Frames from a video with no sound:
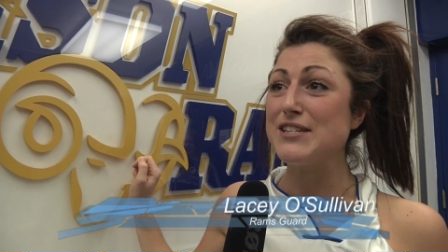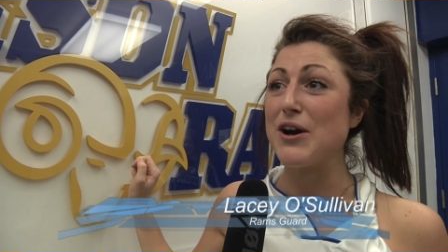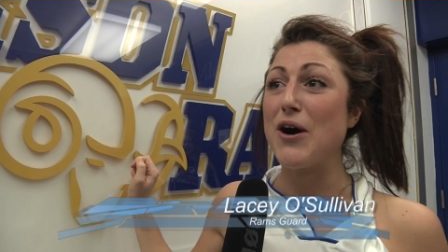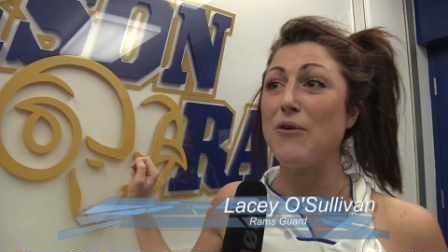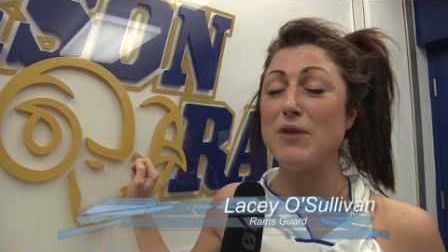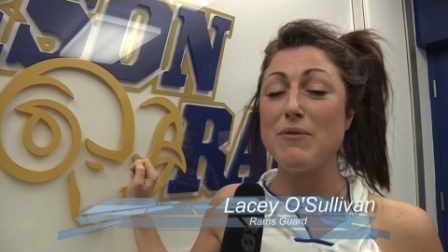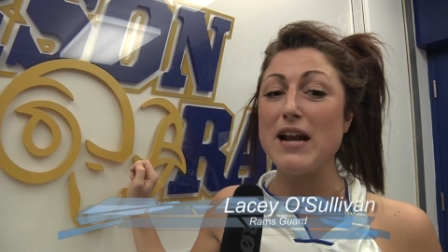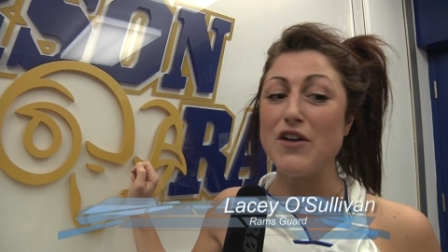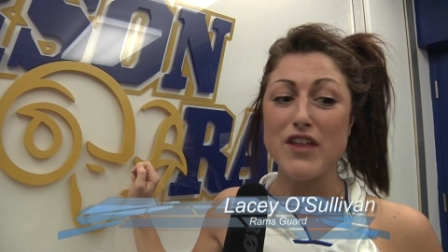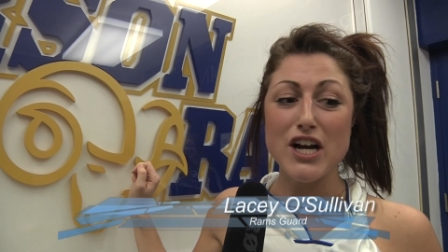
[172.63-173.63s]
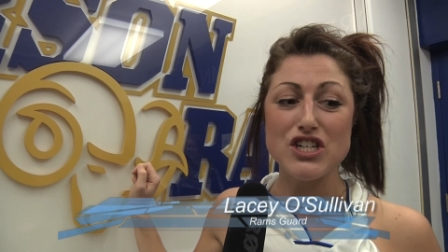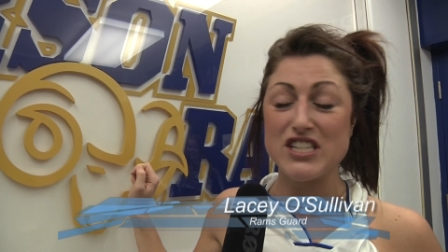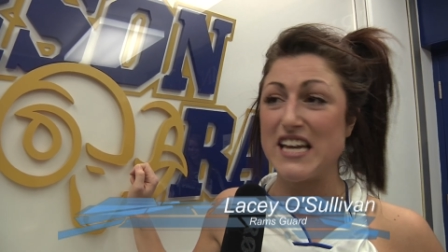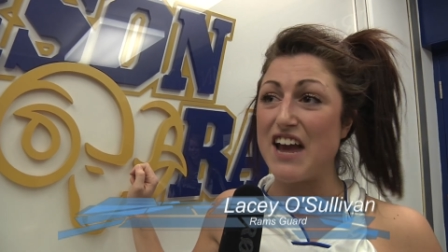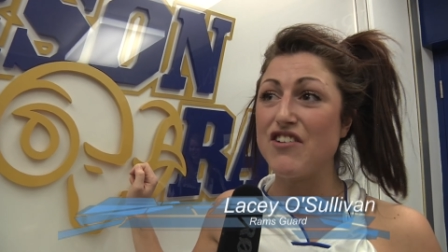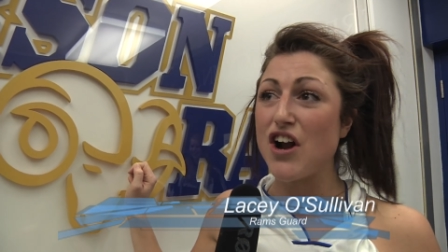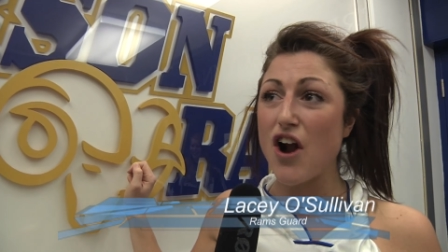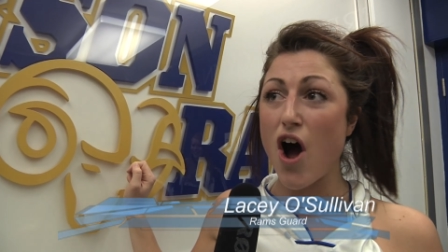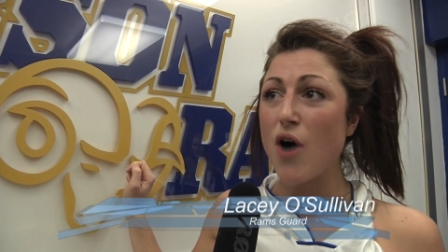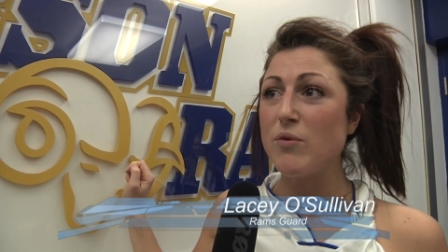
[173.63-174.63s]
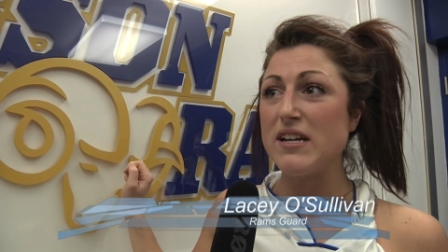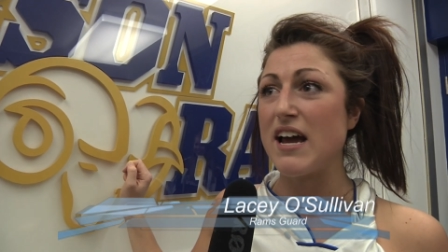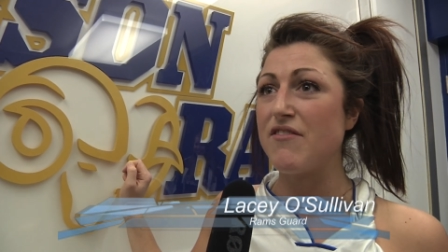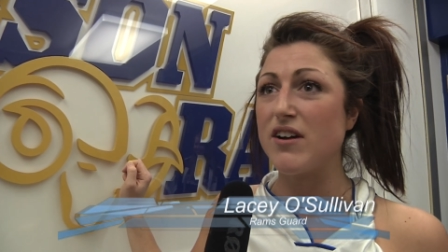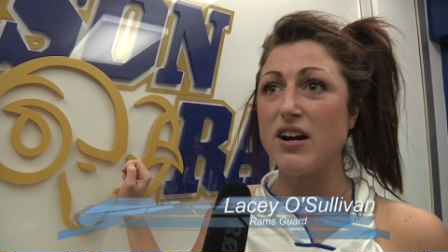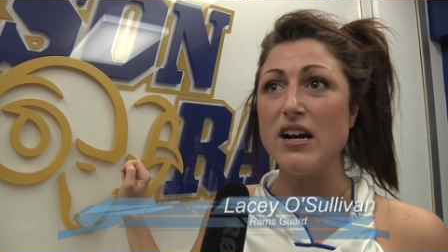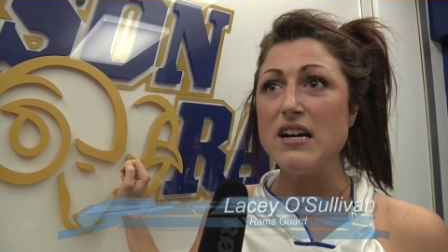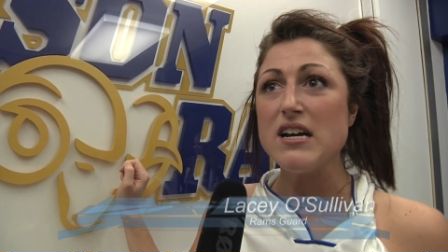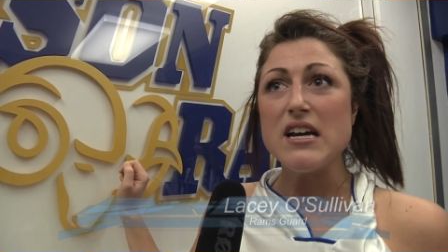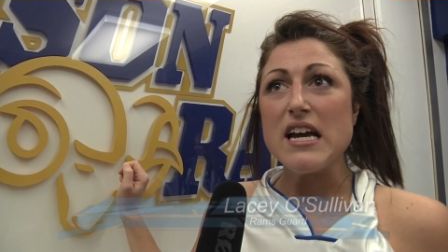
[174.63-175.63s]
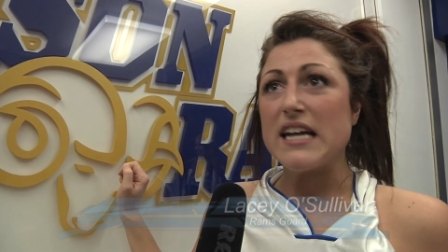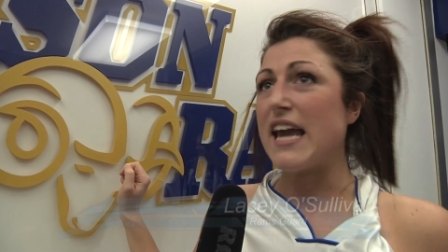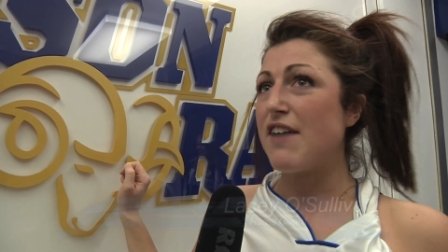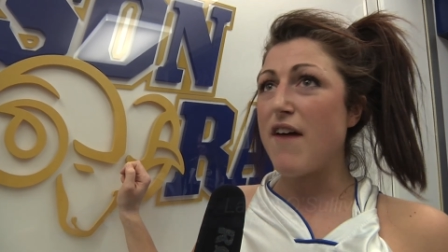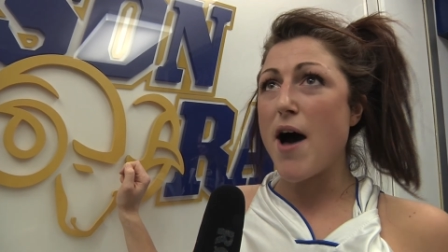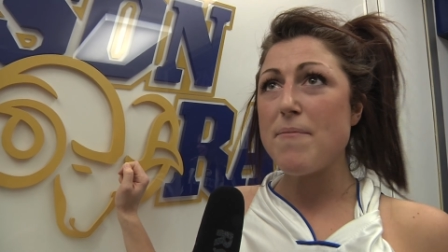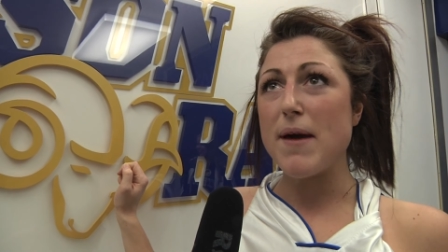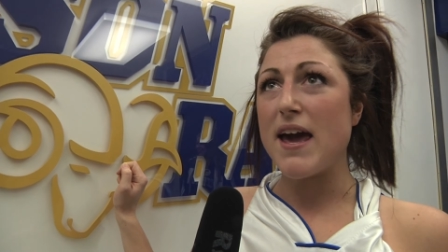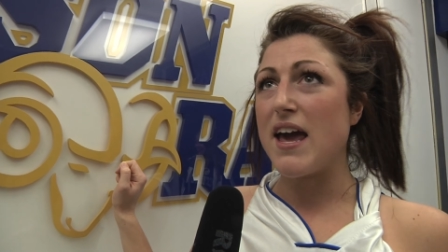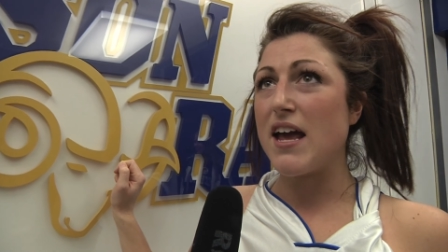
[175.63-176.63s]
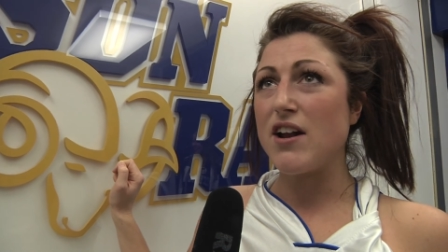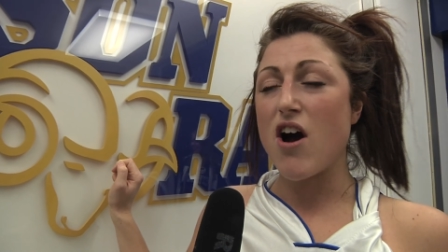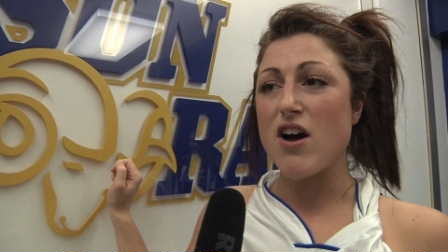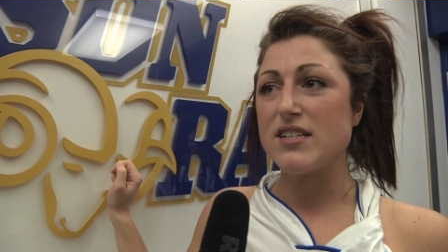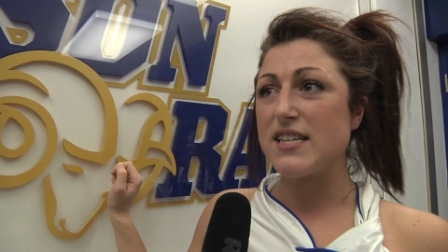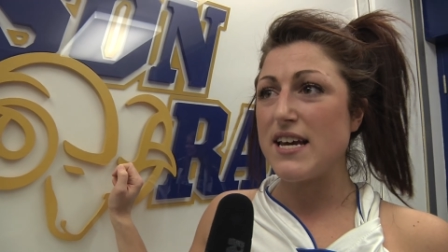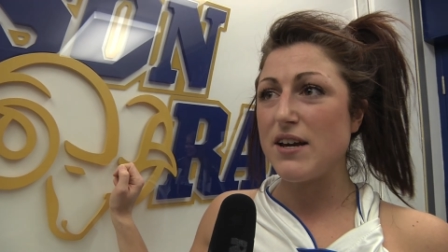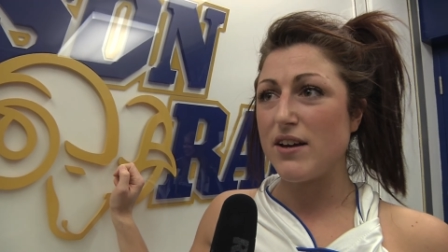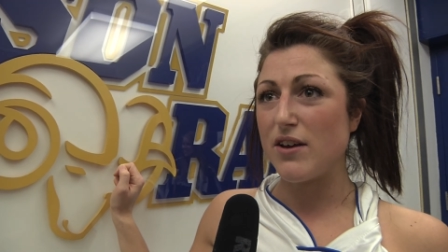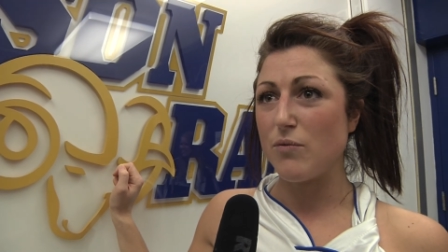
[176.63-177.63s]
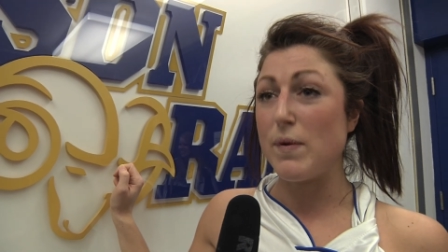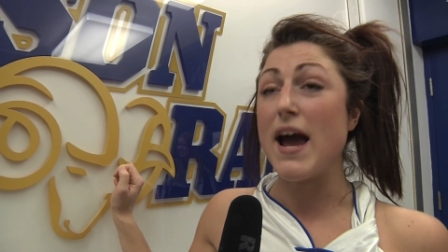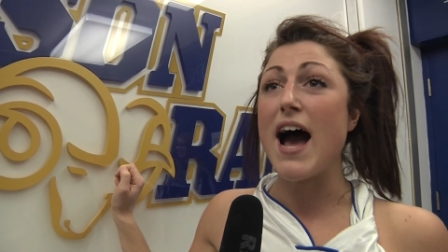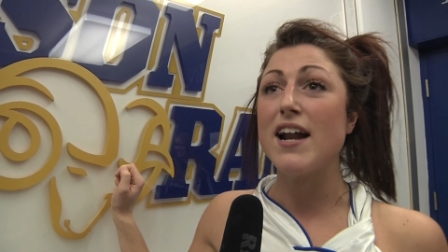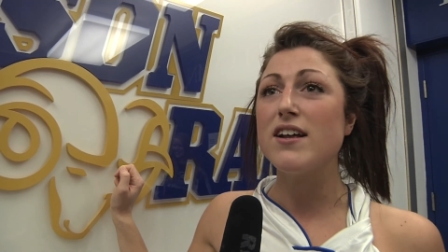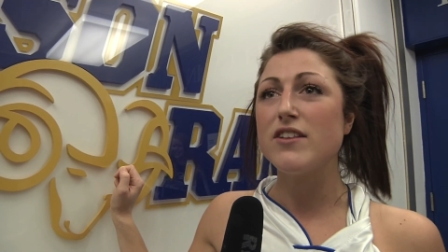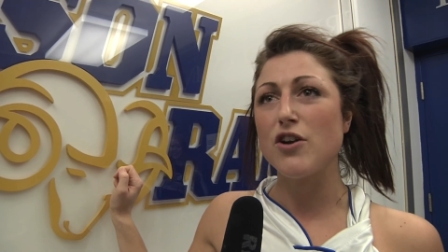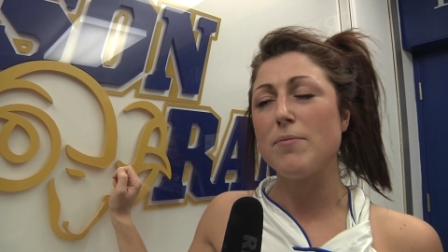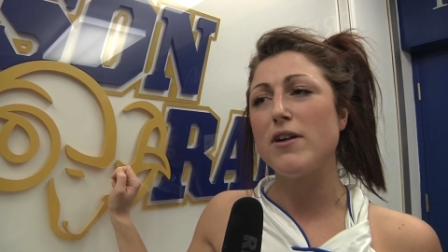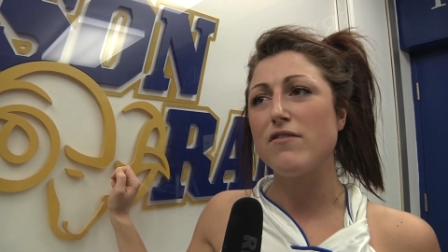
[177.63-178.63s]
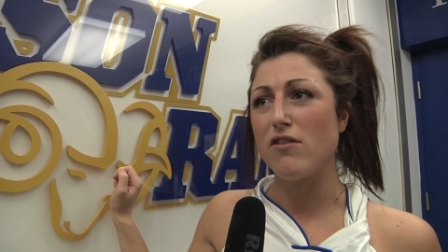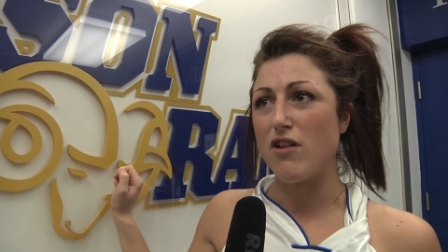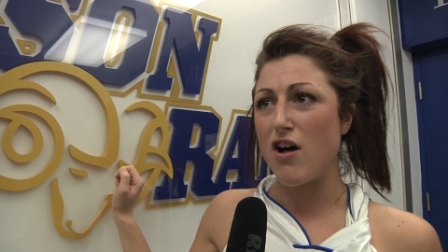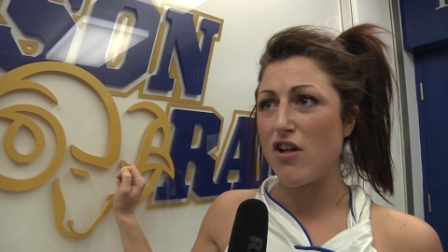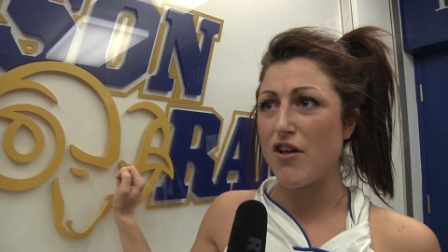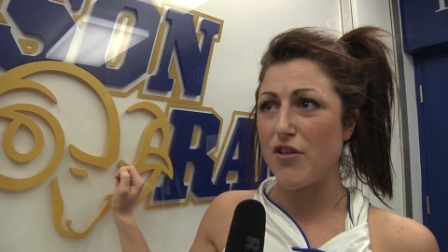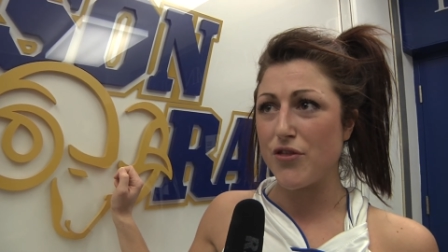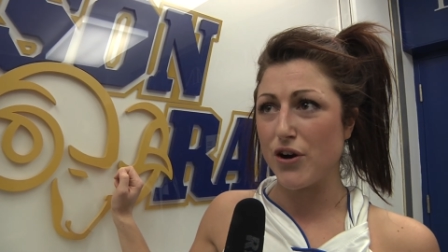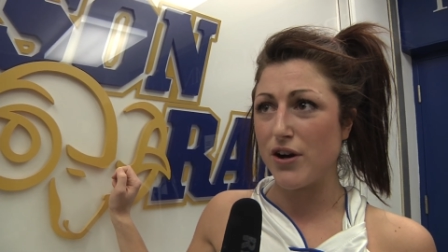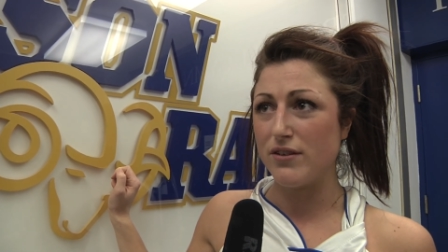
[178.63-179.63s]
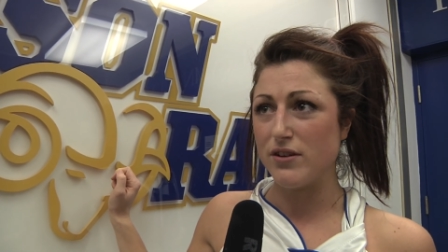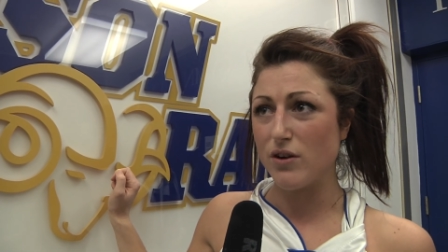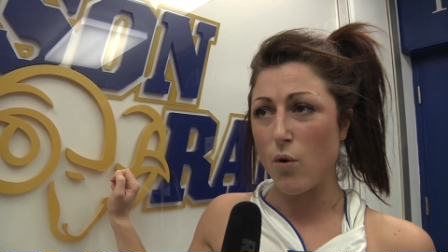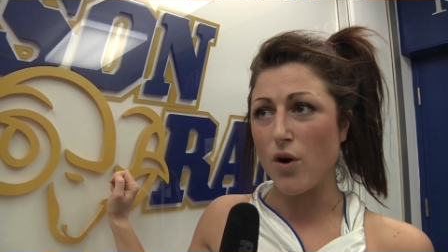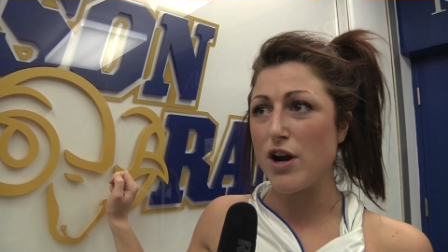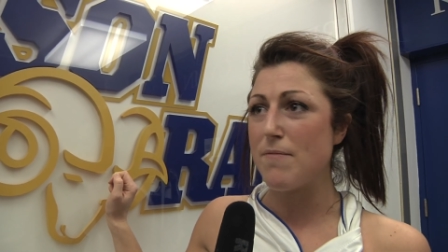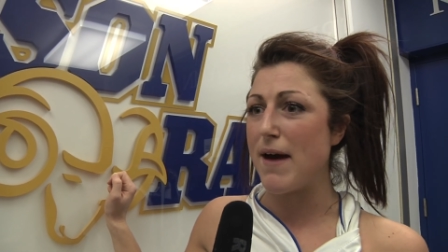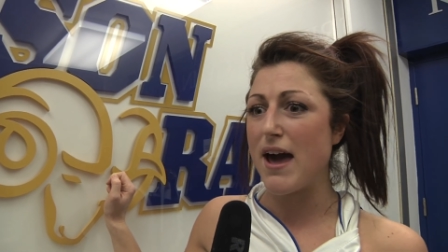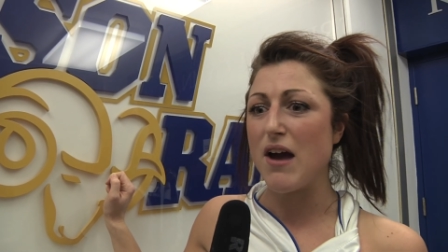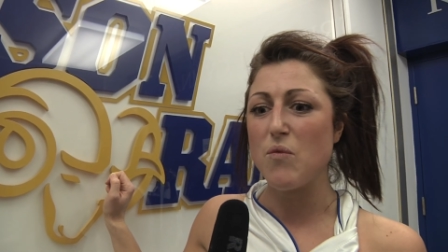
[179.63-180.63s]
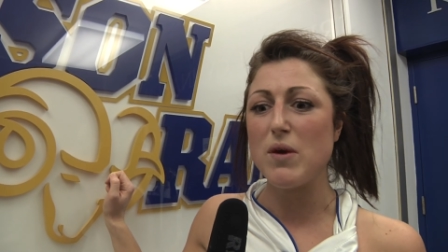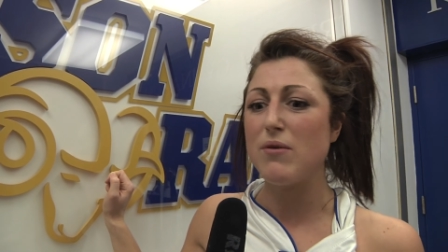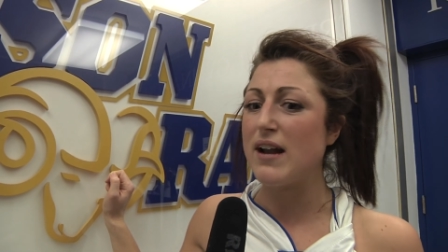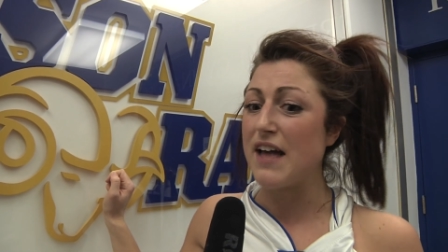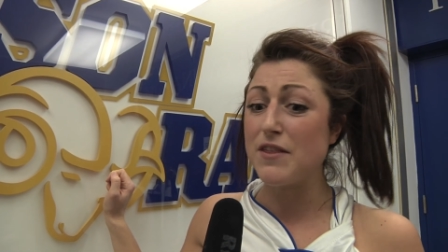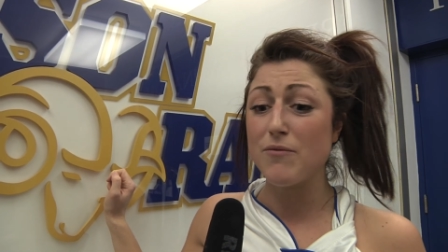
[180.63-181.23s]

So we went out there, just gave it our all. We never gave up, and honestly, we had a little bit of a lull third quarter, but we went at them